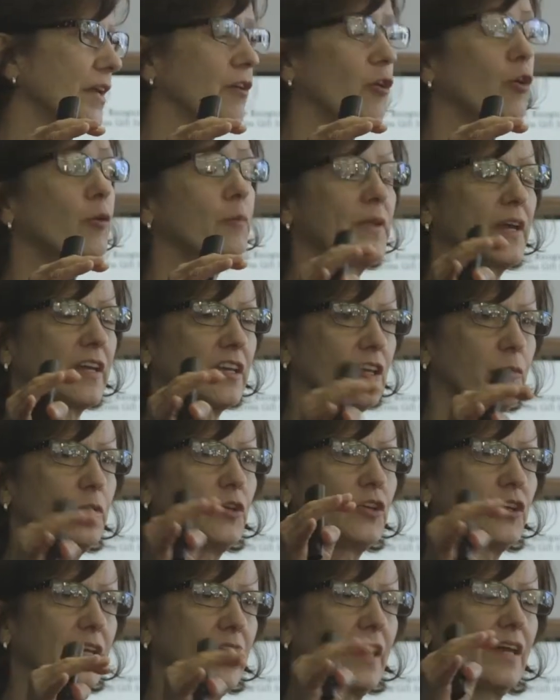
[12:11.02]
and I hope that
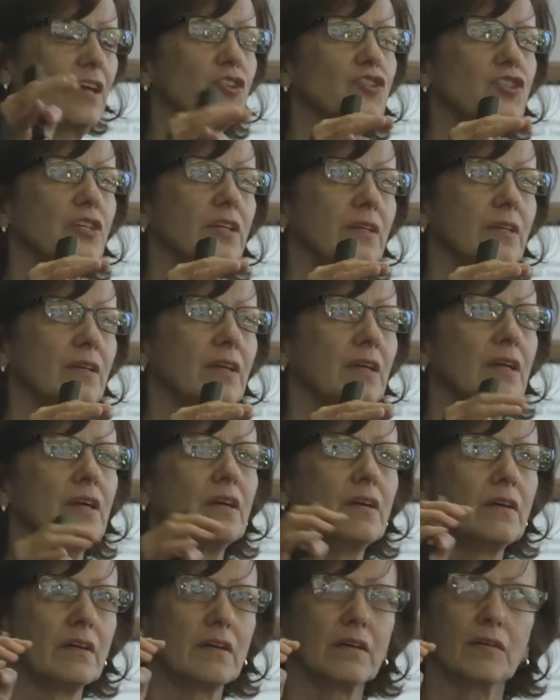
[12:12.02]
communication
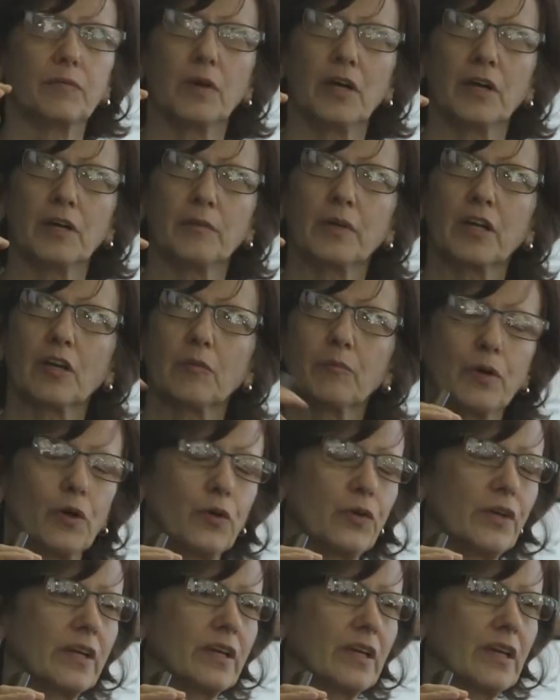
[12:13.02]

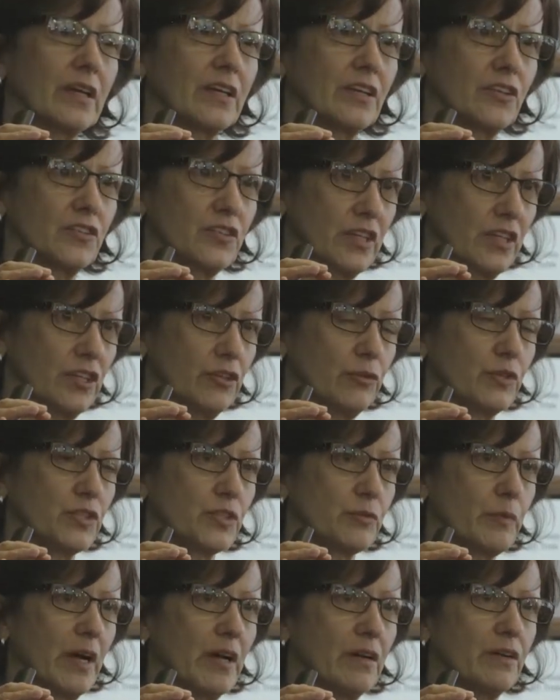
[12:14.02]
component can continue
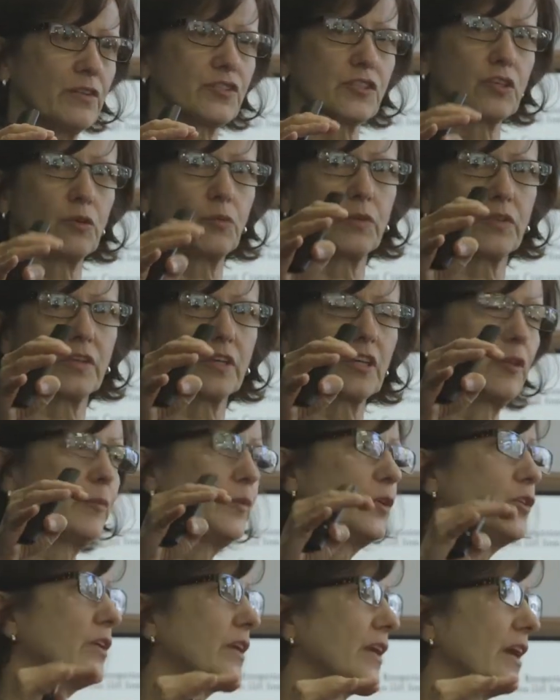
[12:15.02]
as well. So the
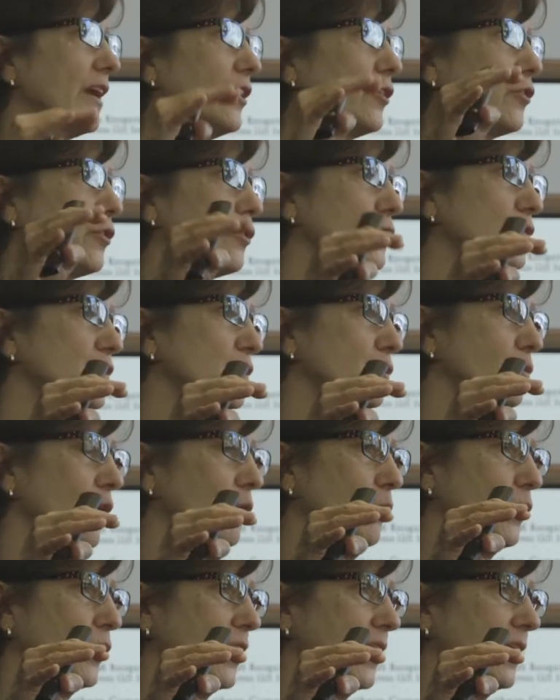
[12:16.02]
communicators who
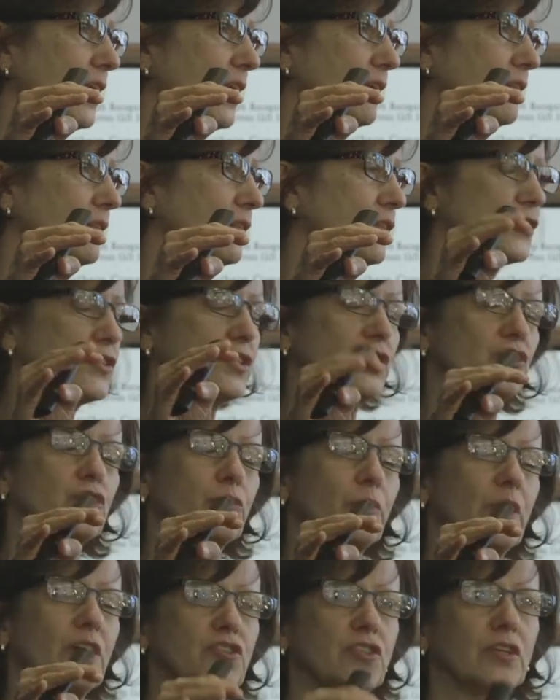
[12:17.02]
are working on this
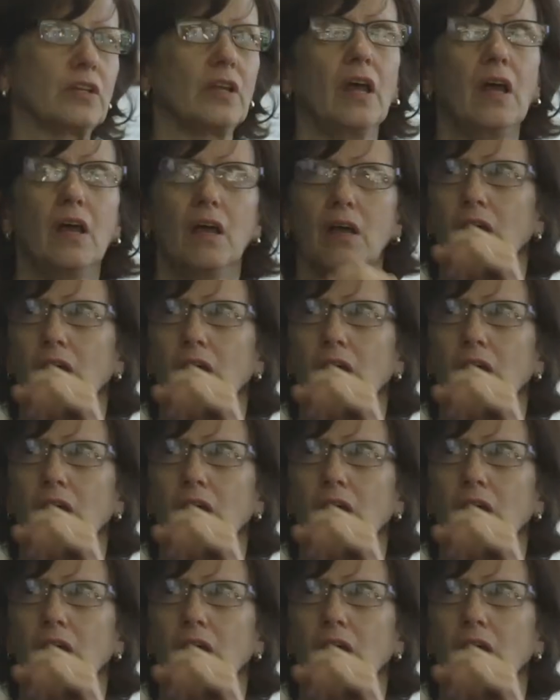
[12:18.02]
situation,